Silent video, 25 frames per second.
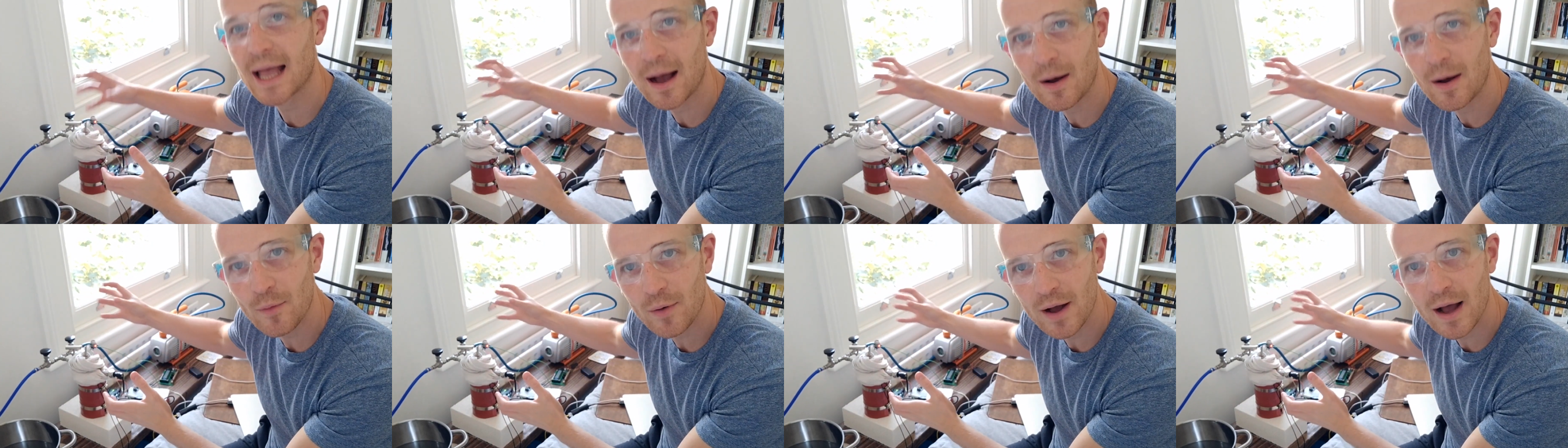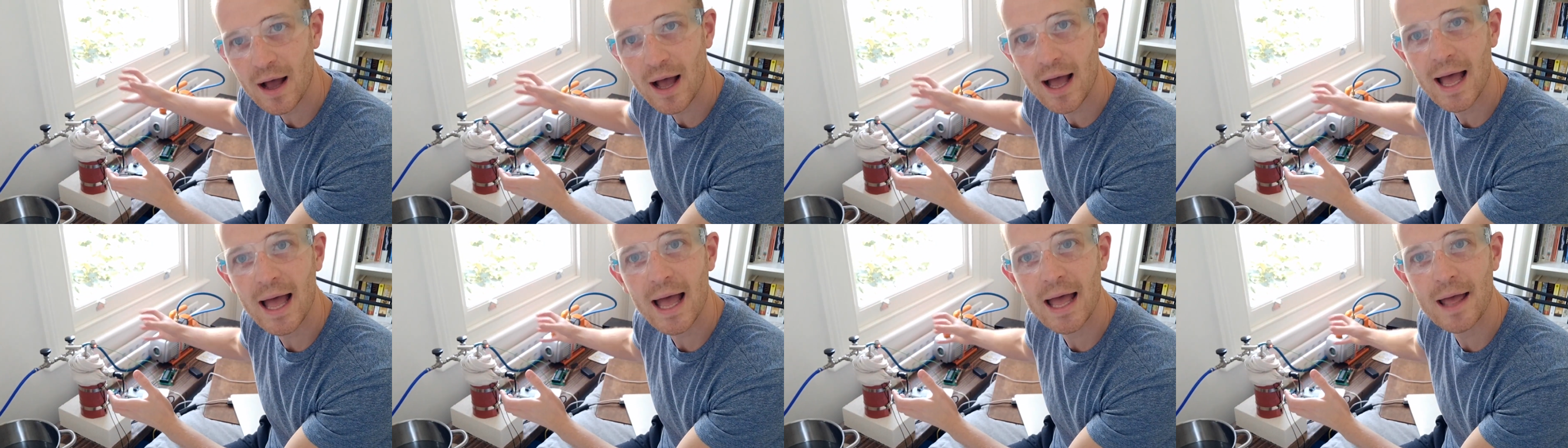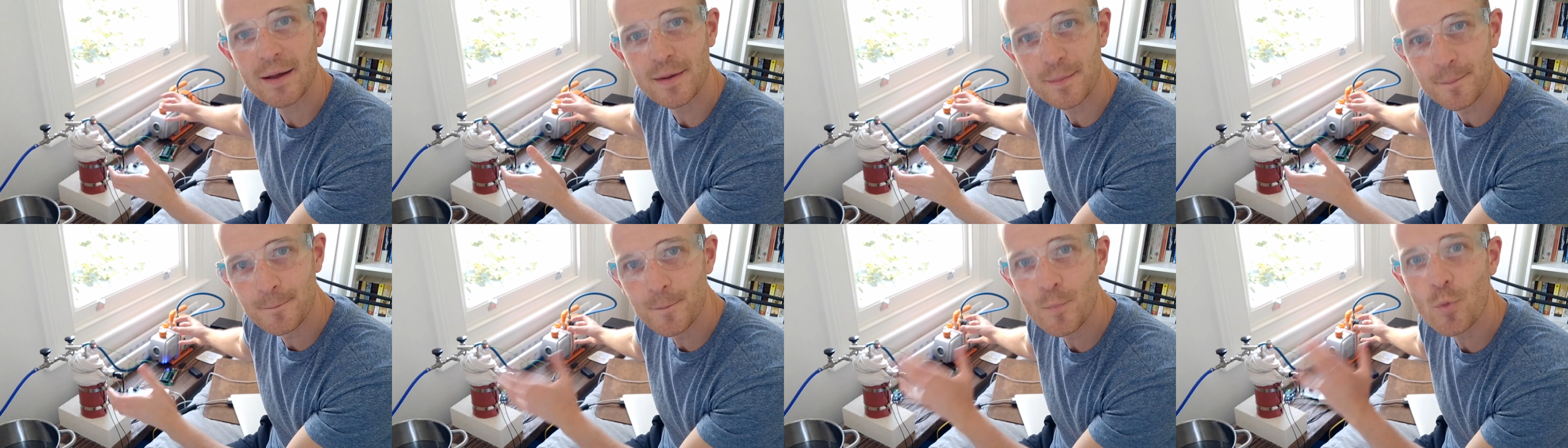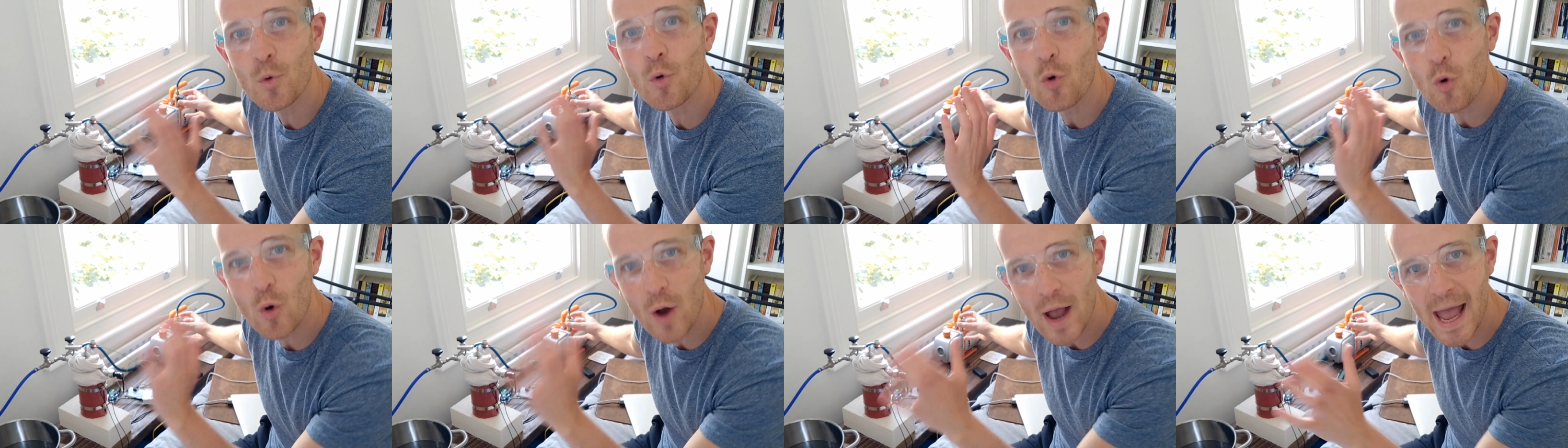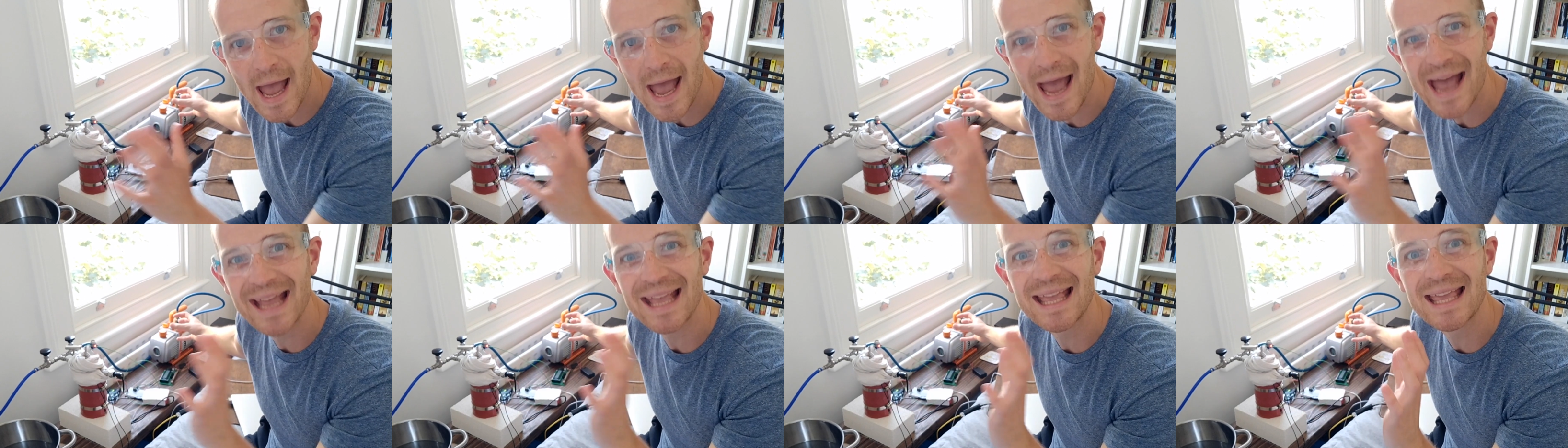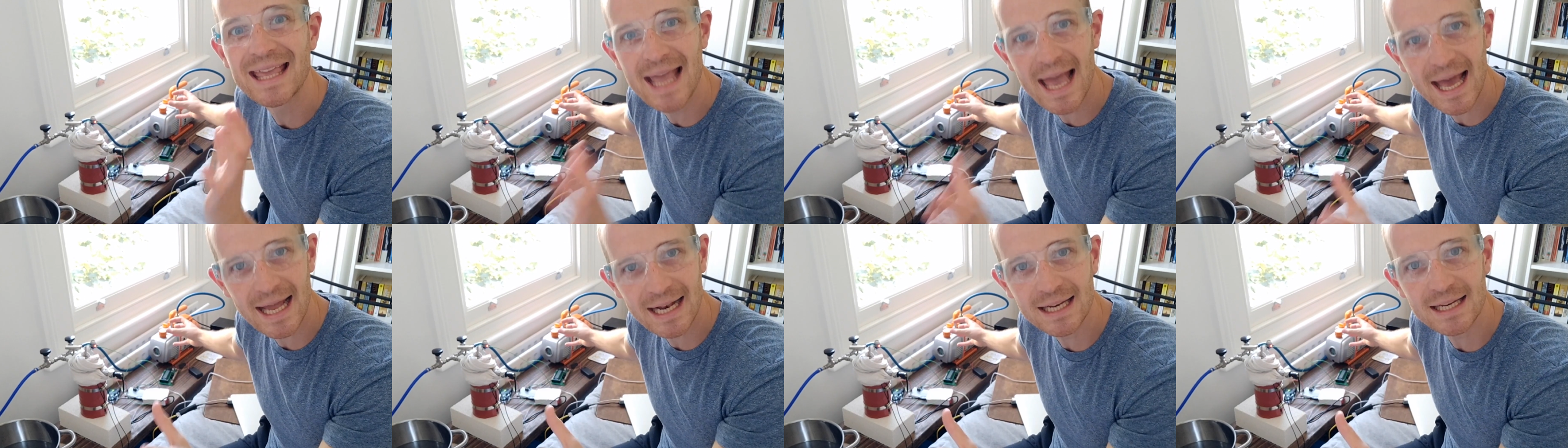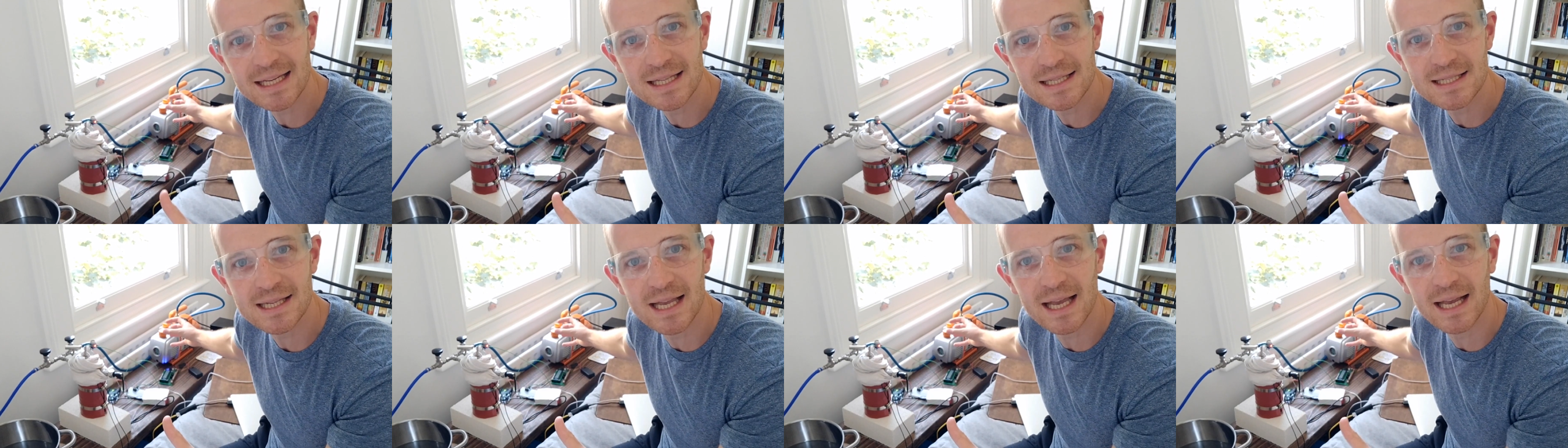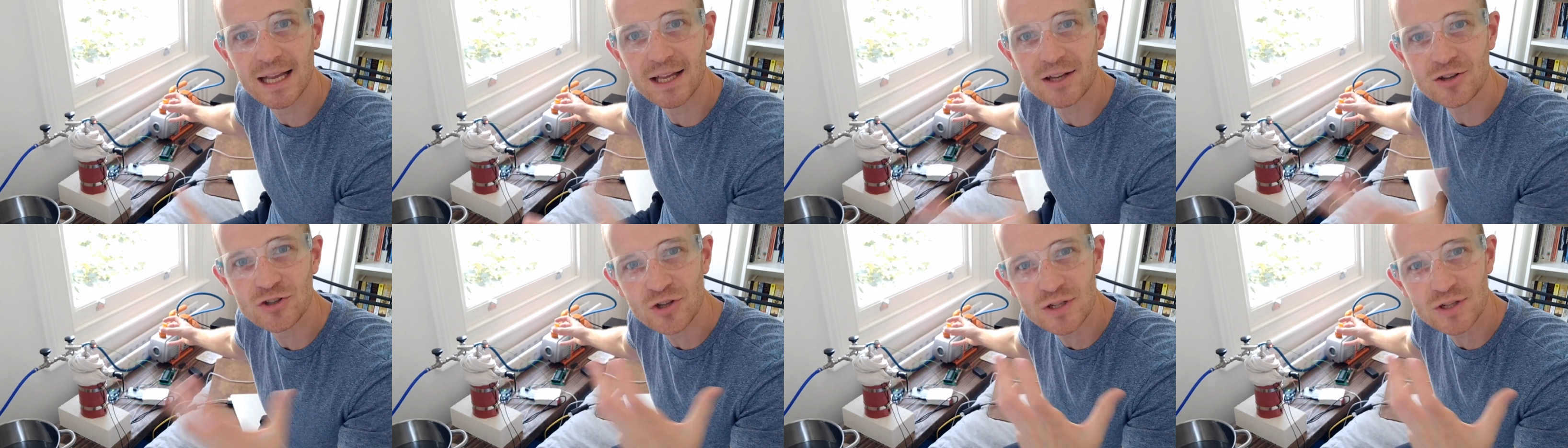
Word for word: out more air again in a second,